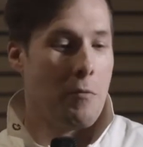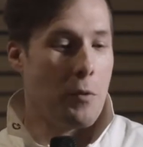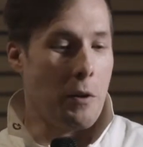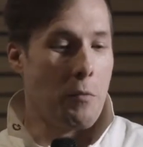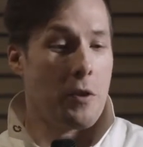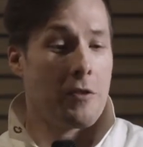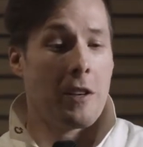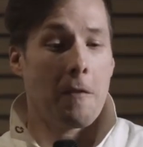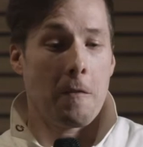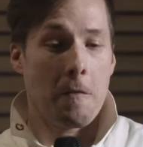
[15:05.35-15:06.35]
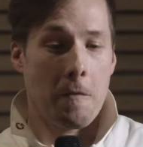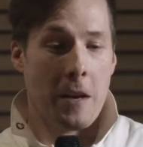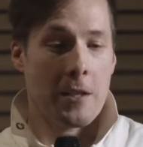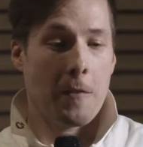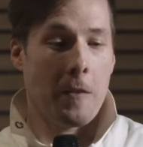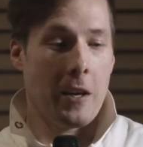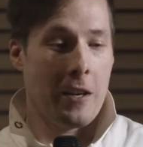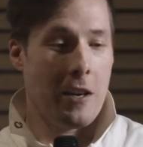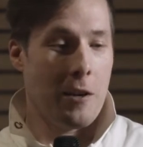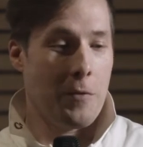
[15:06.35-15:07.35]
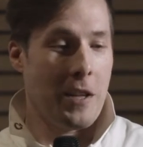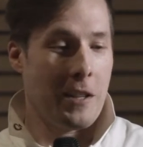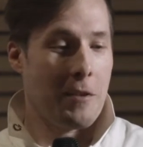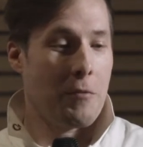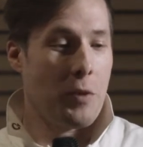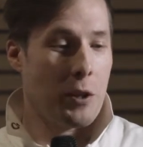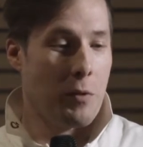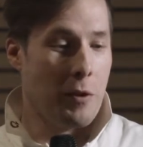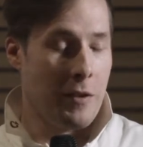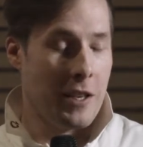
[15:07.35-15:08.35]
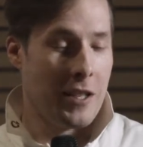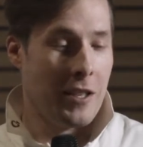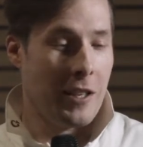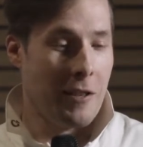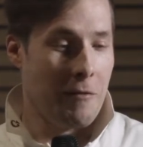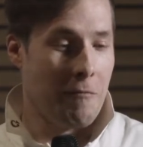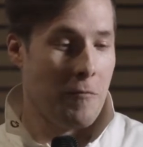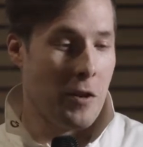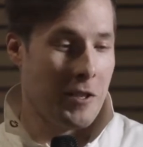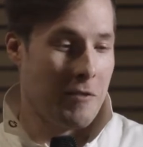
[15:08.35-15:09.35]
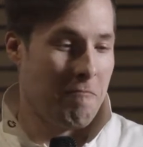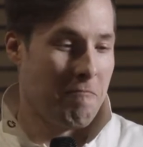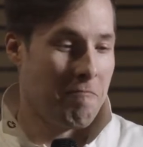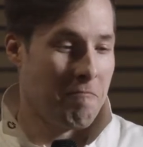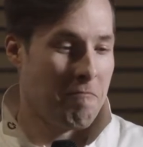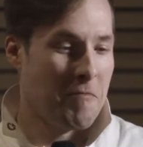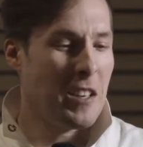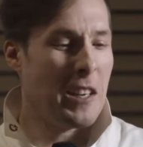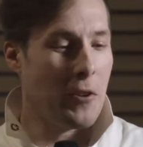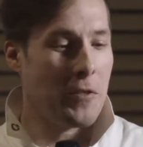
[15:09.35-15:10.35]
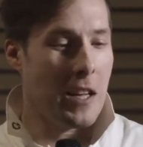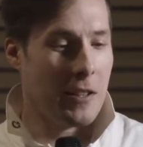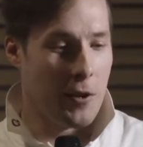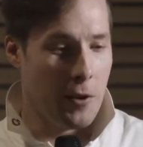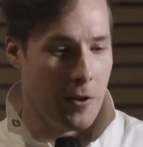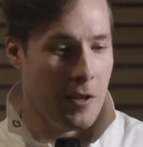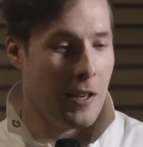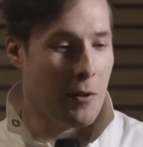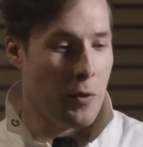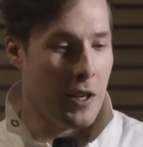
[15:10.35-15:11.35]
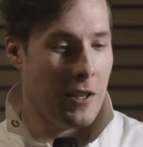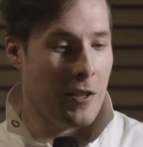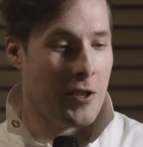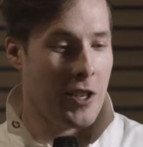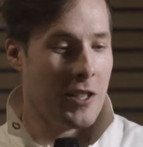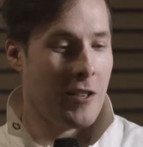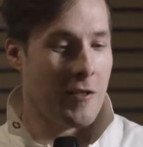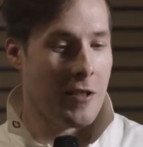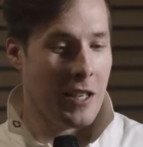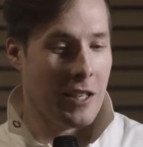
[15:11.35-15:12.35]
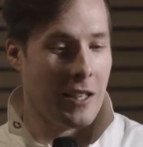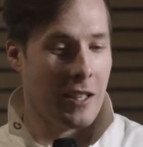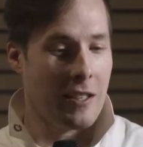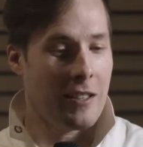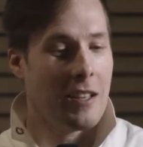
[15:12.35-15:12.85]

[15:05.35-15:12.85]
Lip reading: We were really fast to find out that what we were designing was really not that good, and we needed to change our thinking,